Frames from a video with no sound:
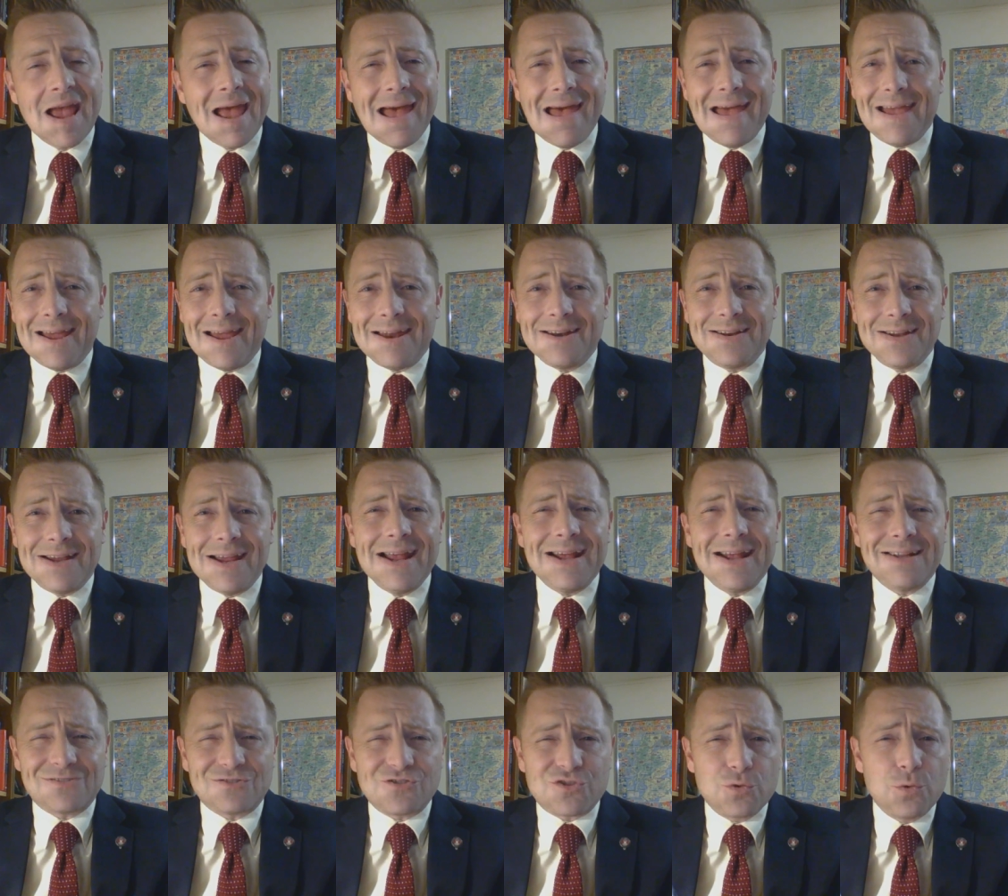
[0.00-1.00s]
And
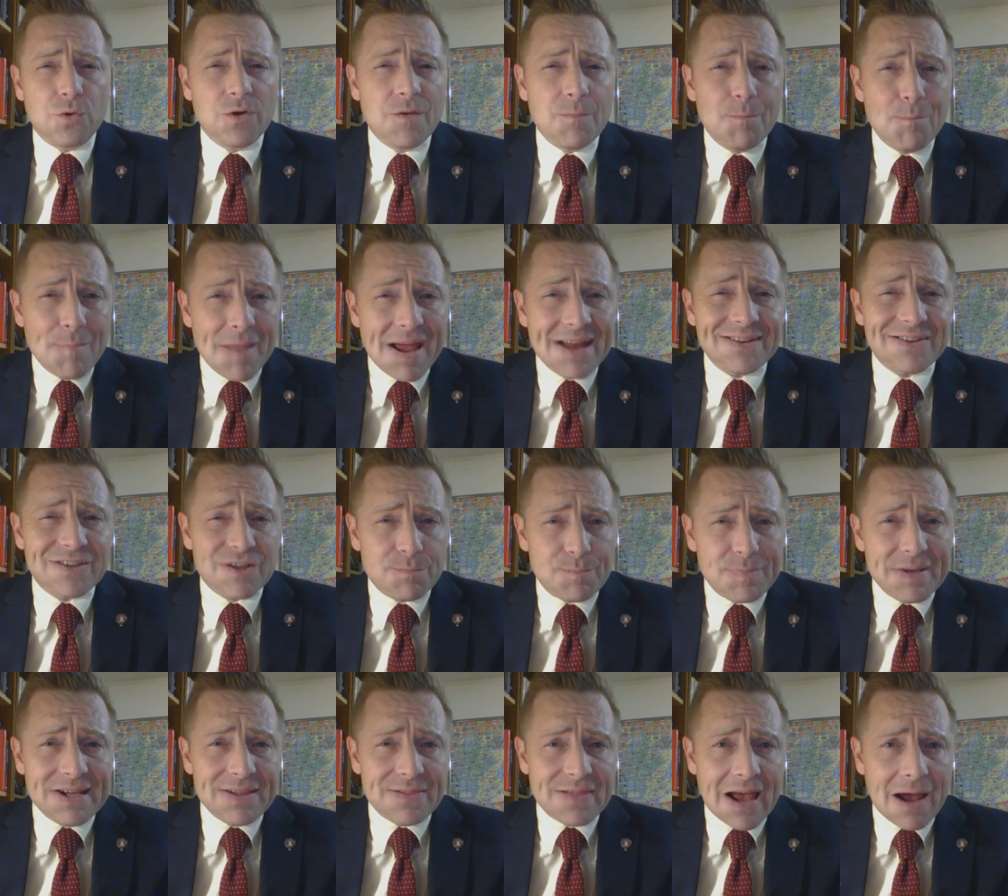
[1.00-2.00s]
it's sort of meant to
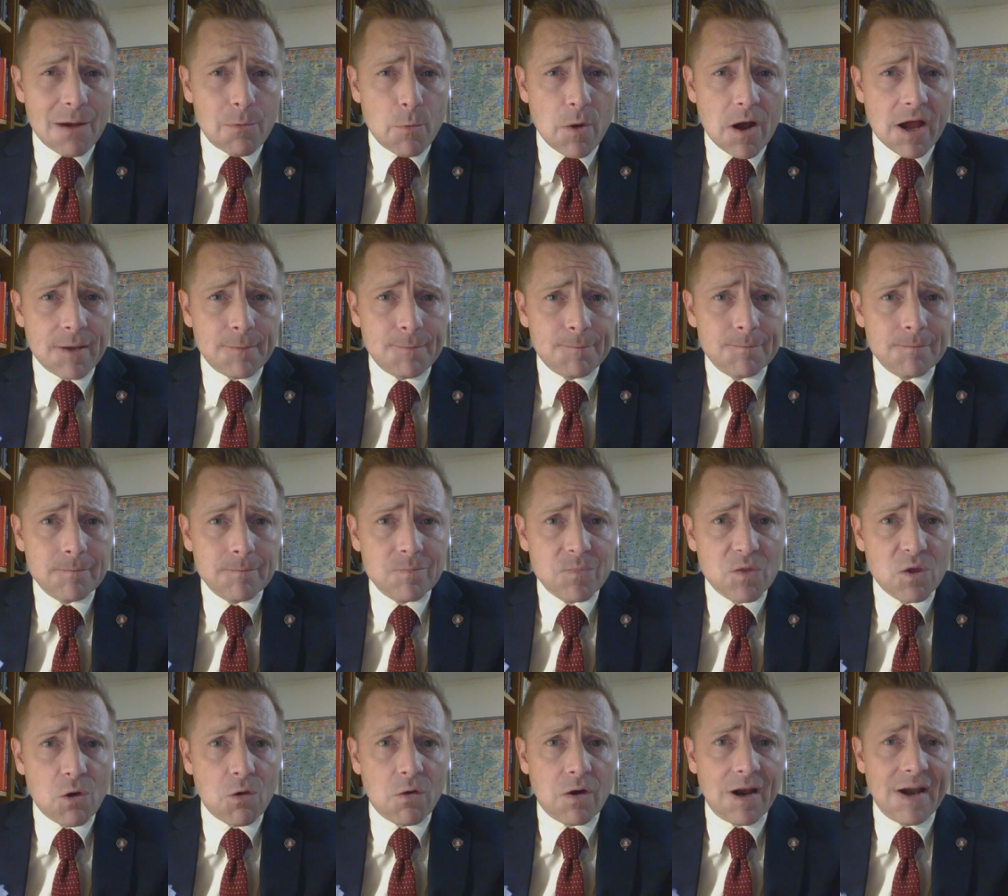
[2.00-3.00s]
be that way,
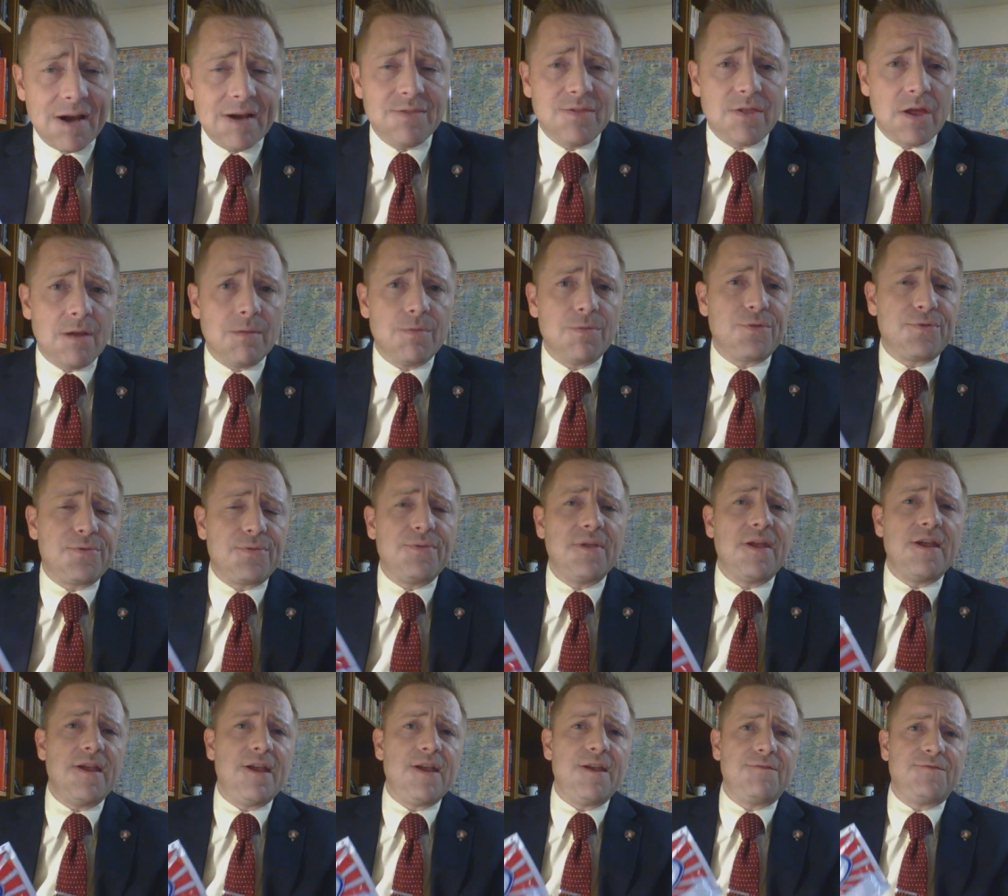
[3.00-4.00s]
all right? The,
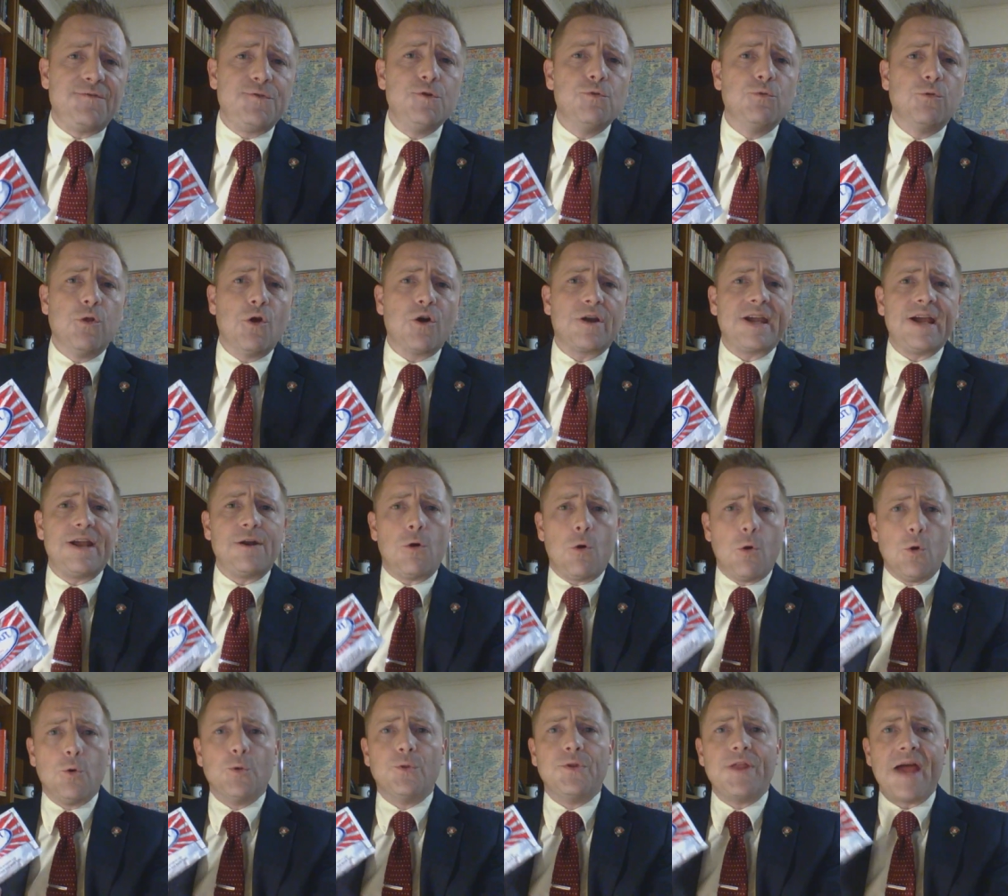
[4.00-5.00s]
if you look at
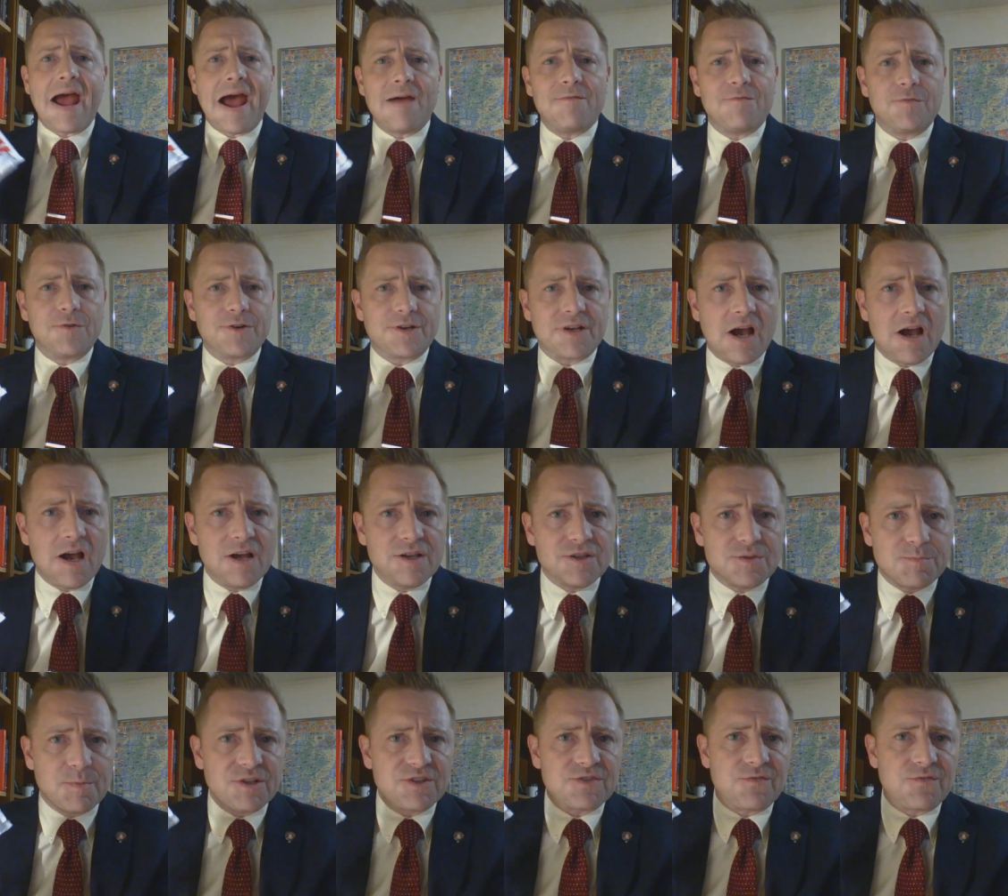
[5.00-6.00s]
old
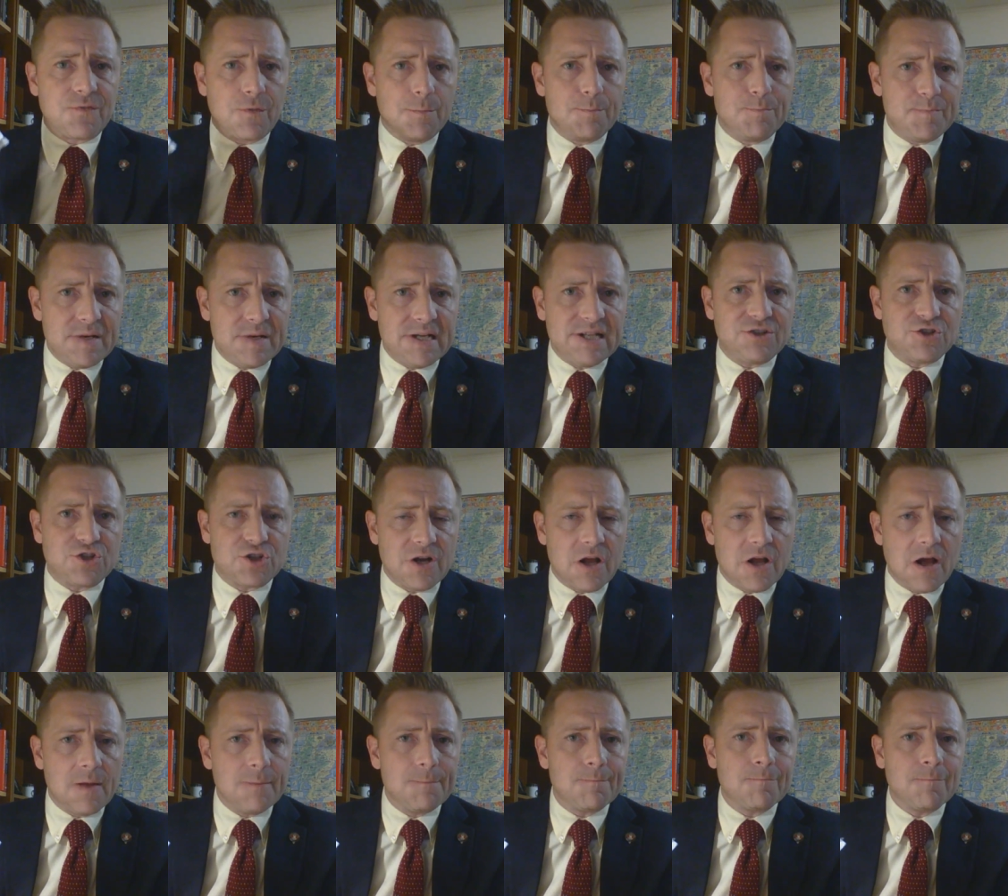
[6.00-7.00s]
advertisements for
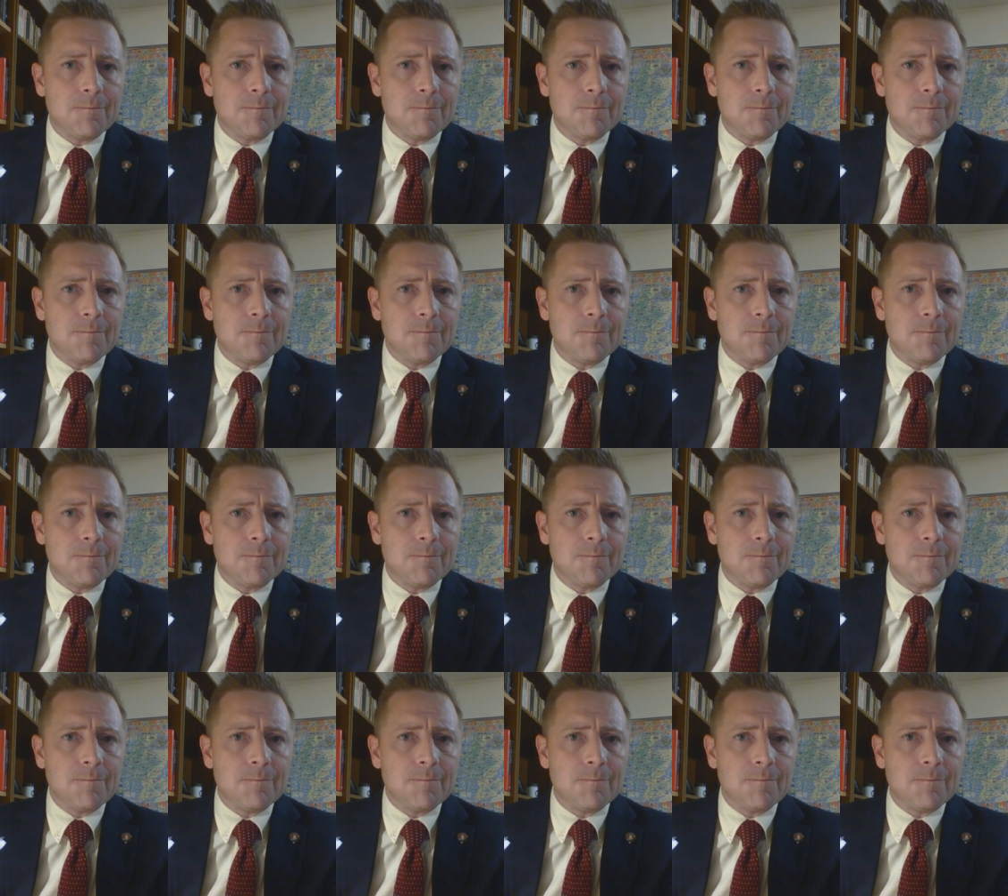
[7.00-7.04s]
Beech-Nut,